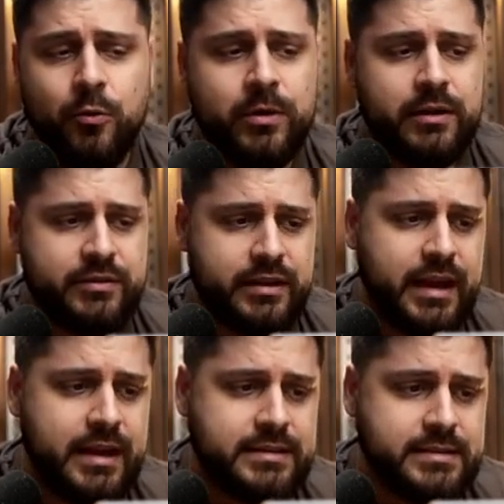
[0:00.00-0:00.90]
whatever the
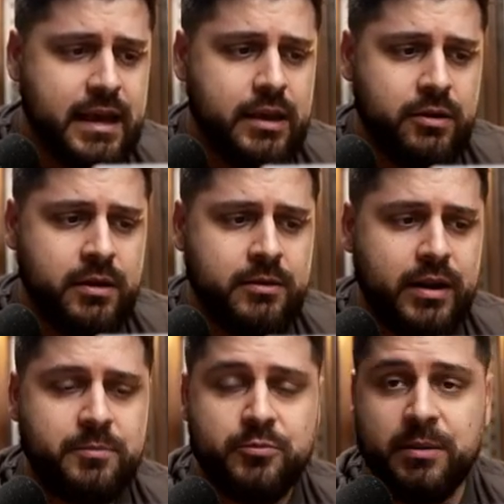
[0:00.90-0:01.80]
case, you can
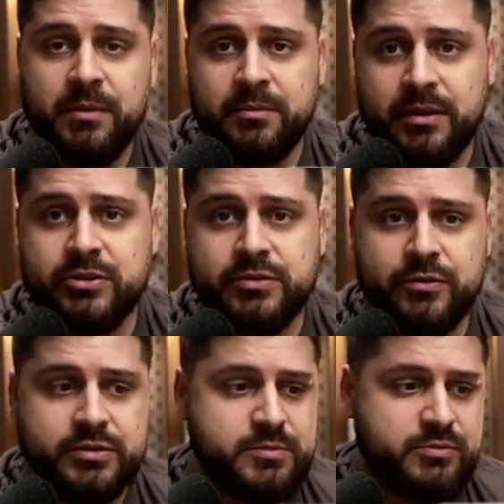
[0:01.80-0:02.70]
create premium tiers
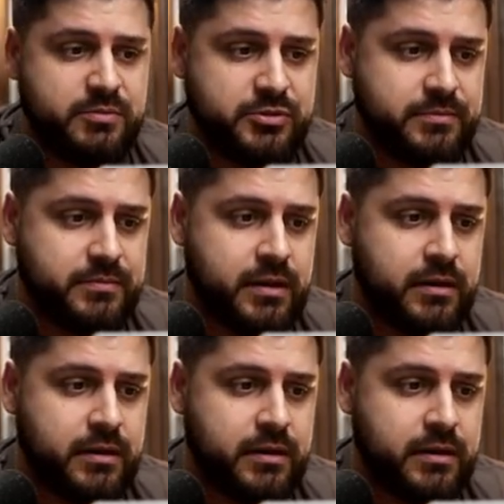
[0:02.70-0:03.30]
of your subscription.